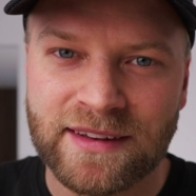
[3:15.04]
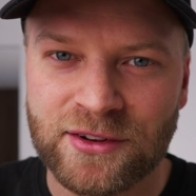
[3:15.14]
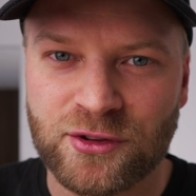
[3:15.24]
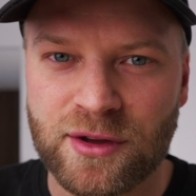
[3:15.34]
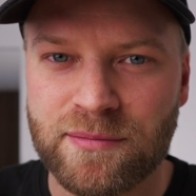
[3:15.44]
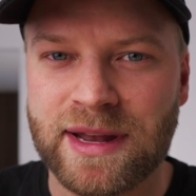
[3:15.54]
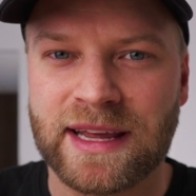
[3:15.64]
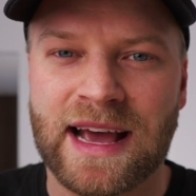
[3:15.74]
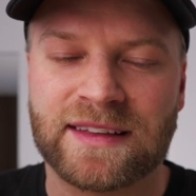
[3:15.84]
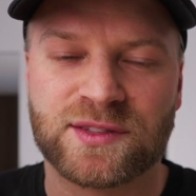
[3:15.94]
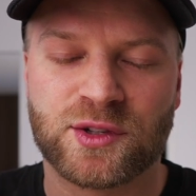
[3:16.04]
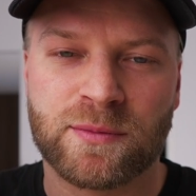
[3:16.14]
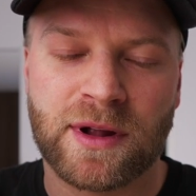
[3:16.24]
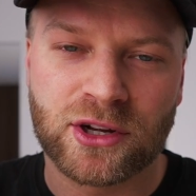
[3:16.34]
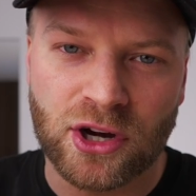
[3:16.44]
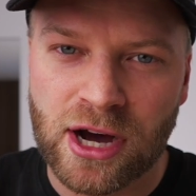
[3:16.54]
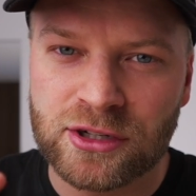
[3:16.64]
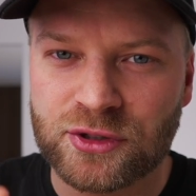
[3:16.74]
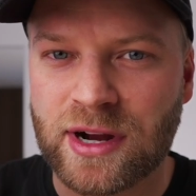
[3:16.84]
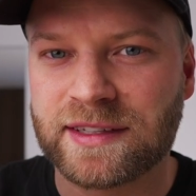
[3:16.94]
into it, meaning it has a certain amount of
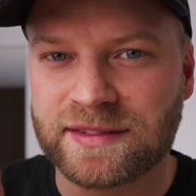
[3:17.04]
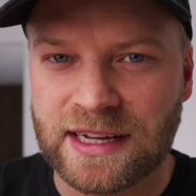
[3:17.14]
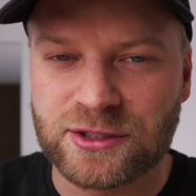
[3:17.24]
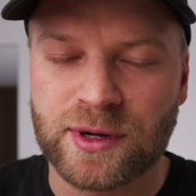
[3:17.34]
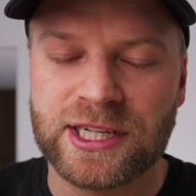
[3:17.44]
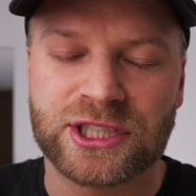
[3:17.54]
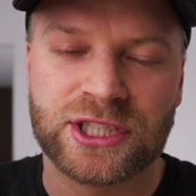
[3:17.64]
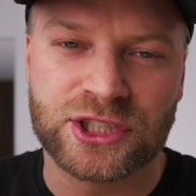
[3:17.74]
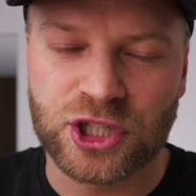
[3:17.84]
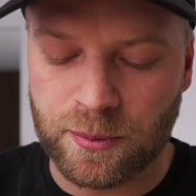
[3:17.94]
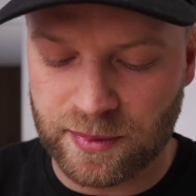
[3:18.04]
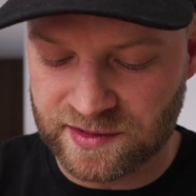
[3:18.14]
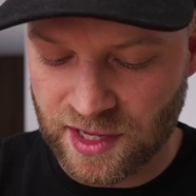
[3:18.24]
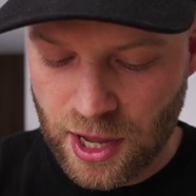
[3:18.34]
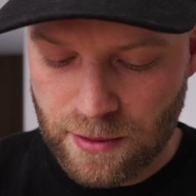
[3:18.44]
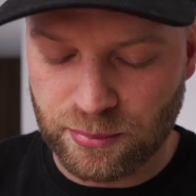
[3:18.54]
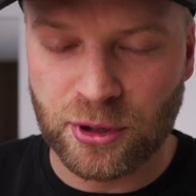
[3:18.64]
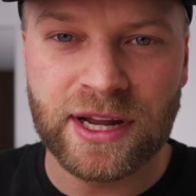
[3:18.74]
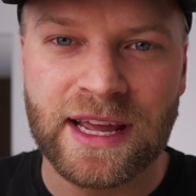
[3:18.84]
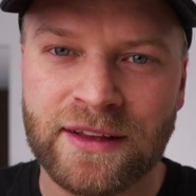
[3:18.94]
contrast, saturation, sharpness
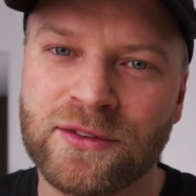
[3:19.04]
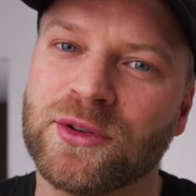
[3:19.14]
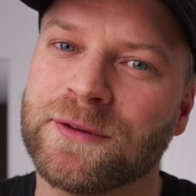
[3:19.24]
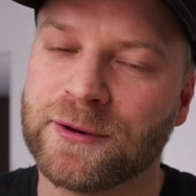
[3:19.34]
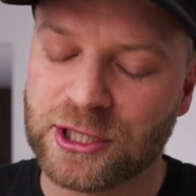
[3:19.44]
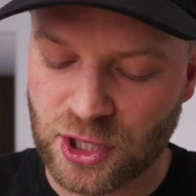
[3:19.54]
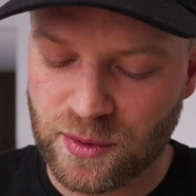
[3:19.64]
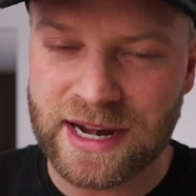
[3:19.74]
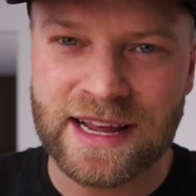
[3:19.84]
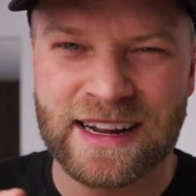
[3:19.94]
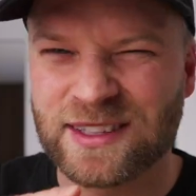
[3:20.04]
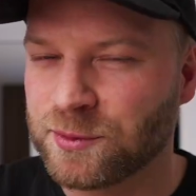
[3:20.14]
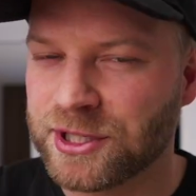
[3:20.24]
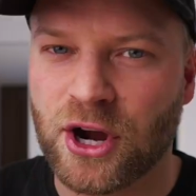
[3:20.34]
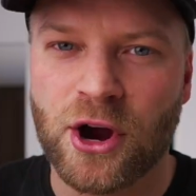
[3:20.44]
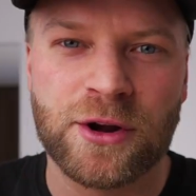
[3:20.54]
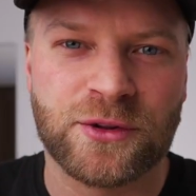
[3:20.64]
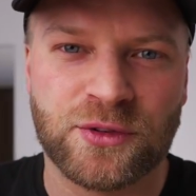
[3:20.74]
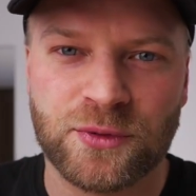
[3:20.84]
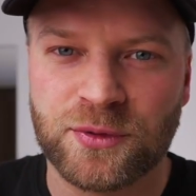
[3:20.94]
put into the footage already, and it's really
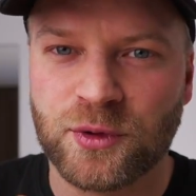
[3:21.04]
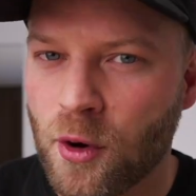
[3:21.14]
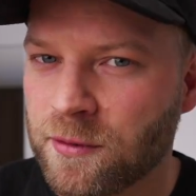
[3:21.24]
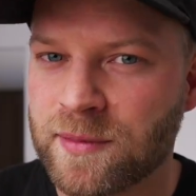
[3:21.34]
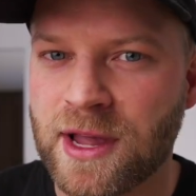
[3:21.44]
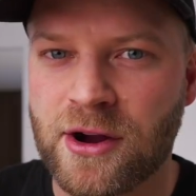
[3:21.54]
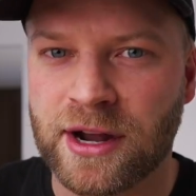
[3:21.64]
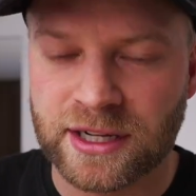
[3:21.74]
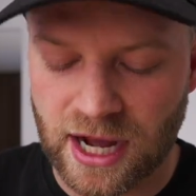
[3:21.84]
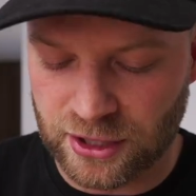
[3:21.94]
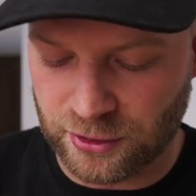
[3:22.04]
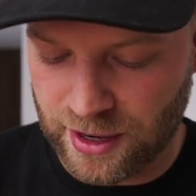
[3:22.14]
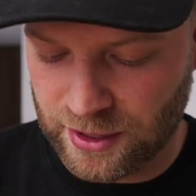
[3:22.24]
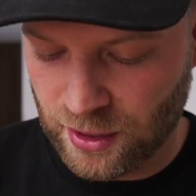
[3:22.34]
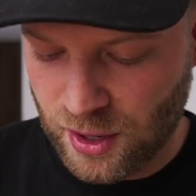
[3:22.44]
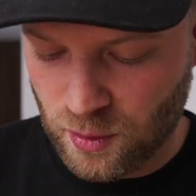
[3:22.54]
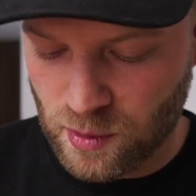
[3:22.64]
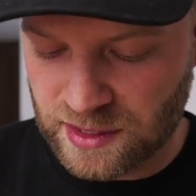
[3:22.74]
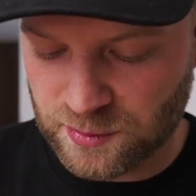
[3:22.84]
hard to go from there and color grade. Whereas